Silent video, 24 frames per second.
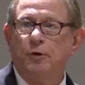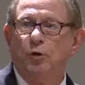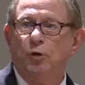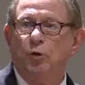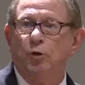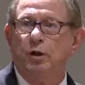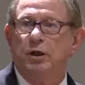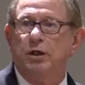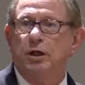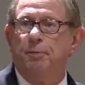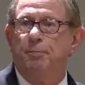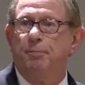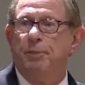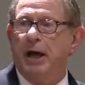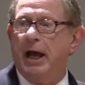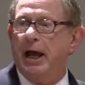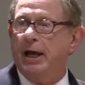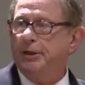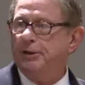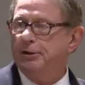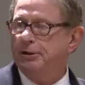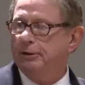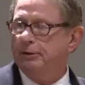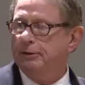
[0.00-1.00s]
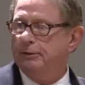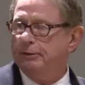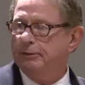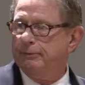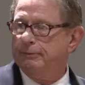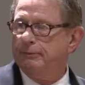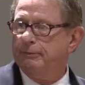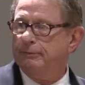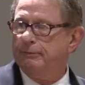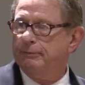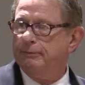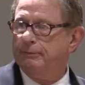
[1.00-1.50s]
with compassion
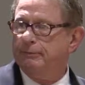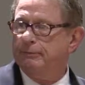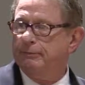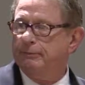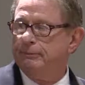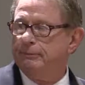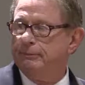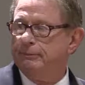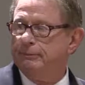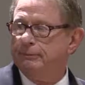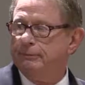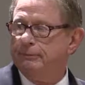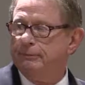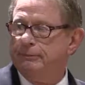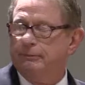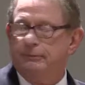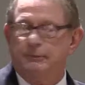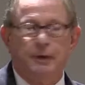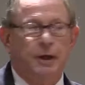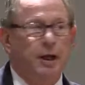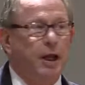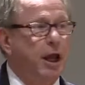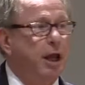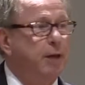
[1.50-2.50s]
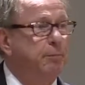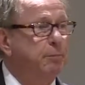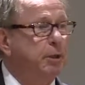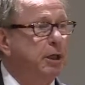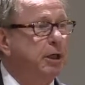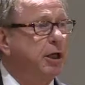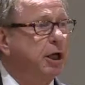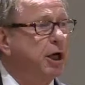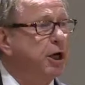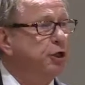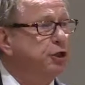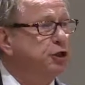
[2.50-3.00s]
and
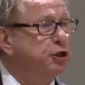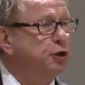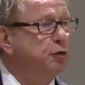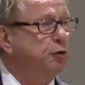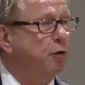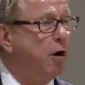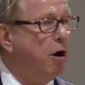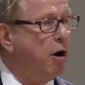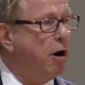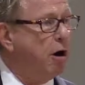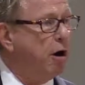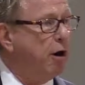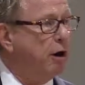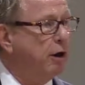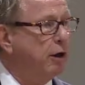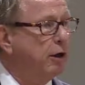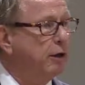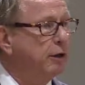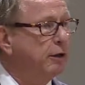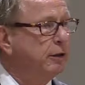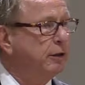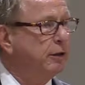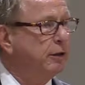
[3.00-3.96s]
because you are